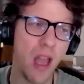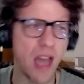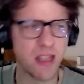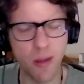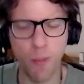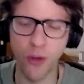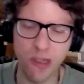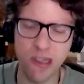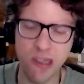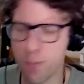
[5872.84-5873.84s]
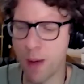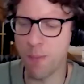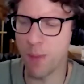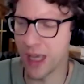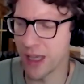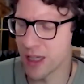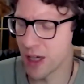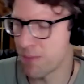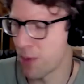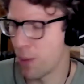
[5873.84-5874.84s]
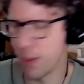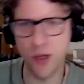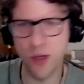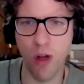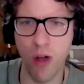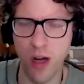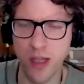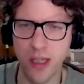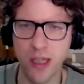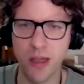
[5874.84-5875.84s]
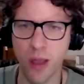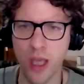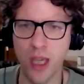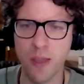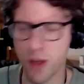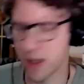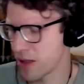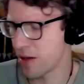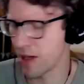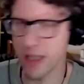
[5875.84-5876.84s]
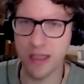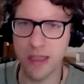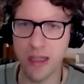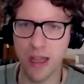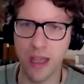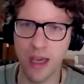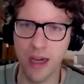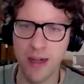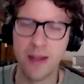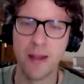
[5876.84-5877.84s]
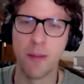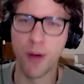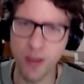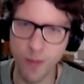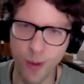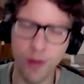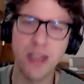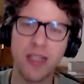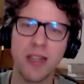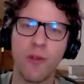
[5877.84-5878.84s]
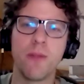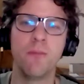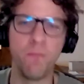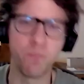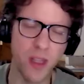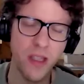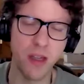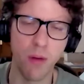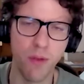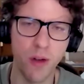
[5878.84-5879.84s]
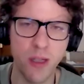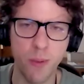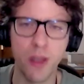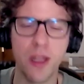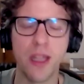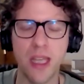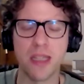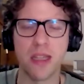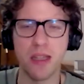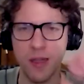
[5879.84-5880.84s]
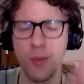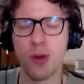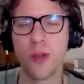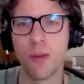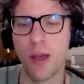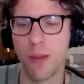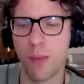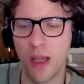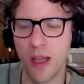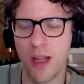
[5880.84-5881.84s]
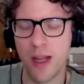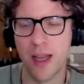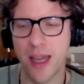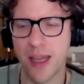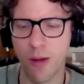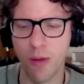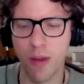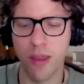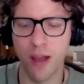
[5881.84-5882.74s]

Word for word: At some point, you start bumping into open drawers and into things because, oh, I didn't see that there. But it's progressive, it's irreversible, and yes, at some point you may be ending with.